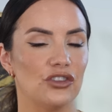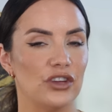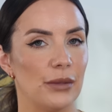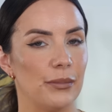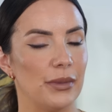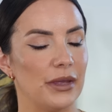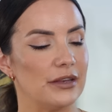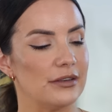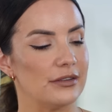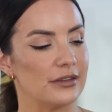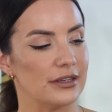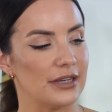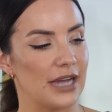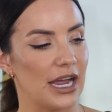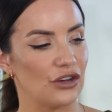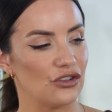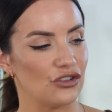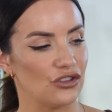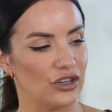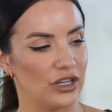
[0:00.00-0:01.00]
ship
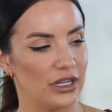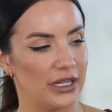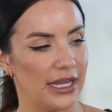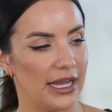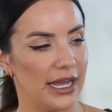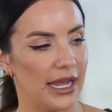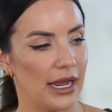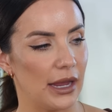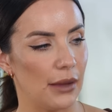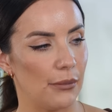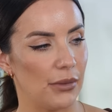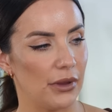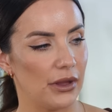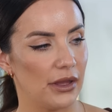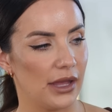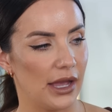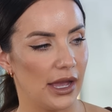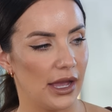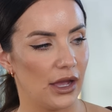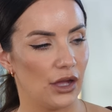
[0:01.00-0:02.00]
internationally, but
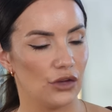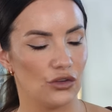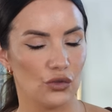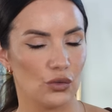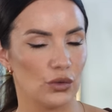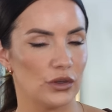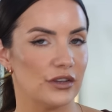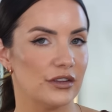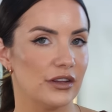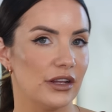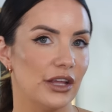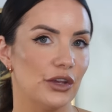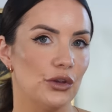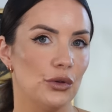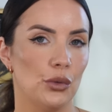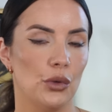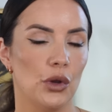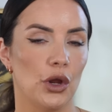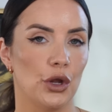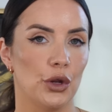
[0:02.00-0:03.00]
yeah, I just wanted to let
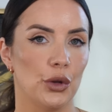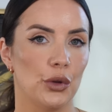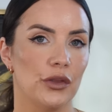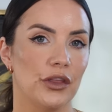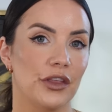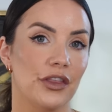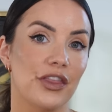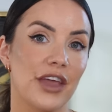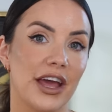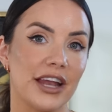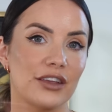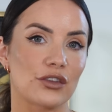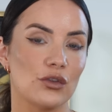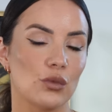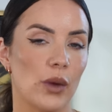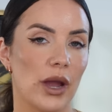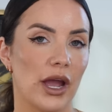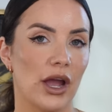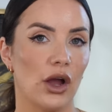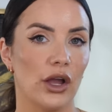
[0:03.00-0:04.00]
you know that that is
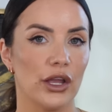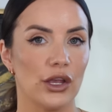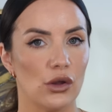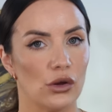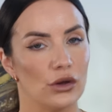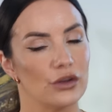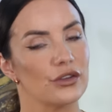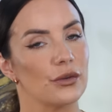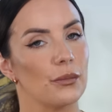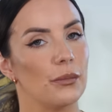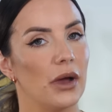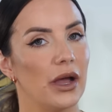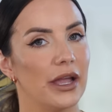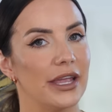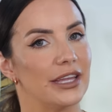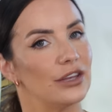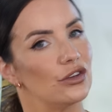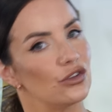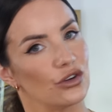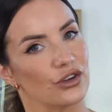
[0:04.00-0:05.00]
where I got my
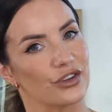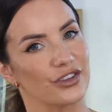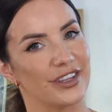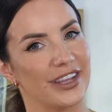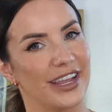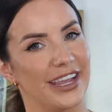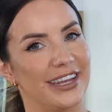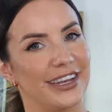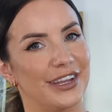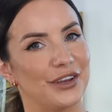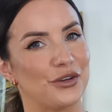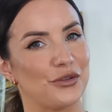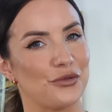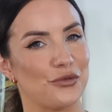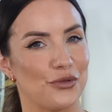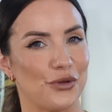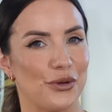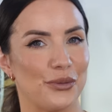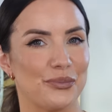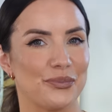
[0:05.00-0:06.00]
Intoxicated
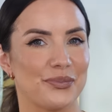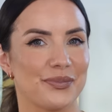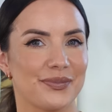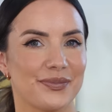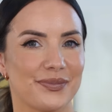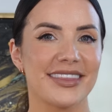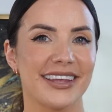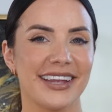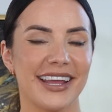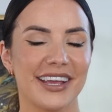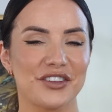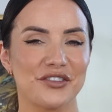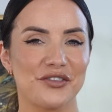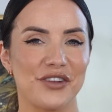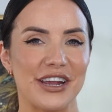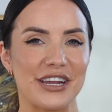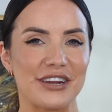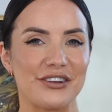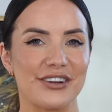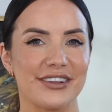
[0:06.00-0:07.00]
from. The next
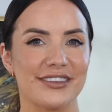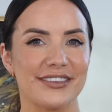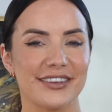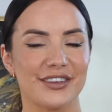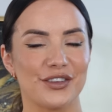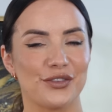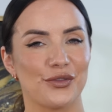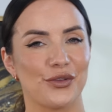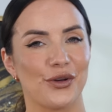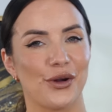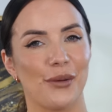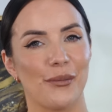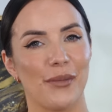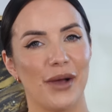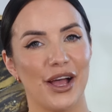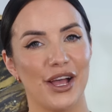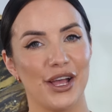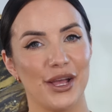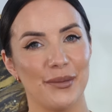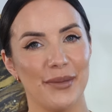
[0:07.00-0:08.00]
fragrance is from
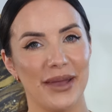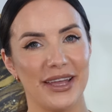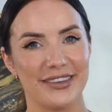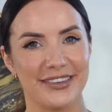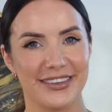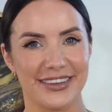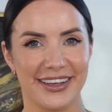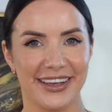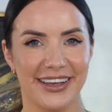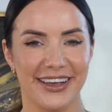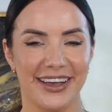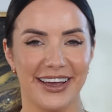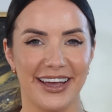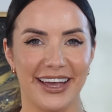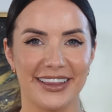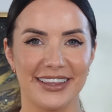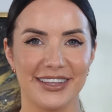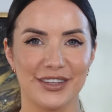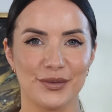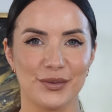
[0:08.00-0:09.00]
Hermetica,
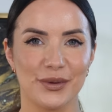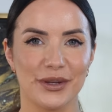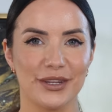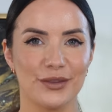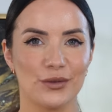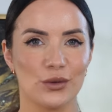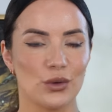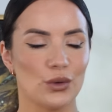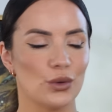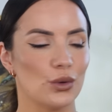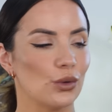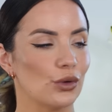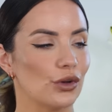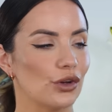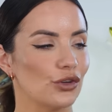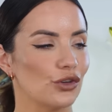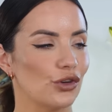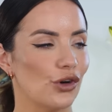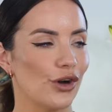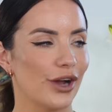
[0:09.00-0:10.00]
and this one is called
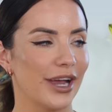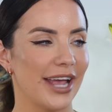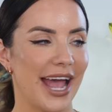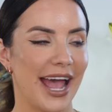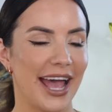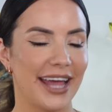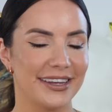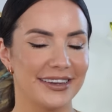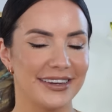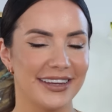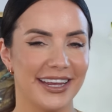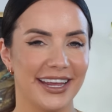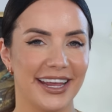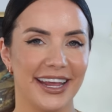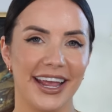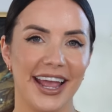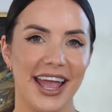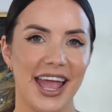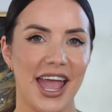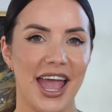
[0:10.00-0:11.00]

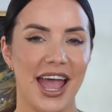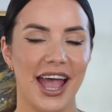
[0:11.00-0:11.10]
Tonkandy.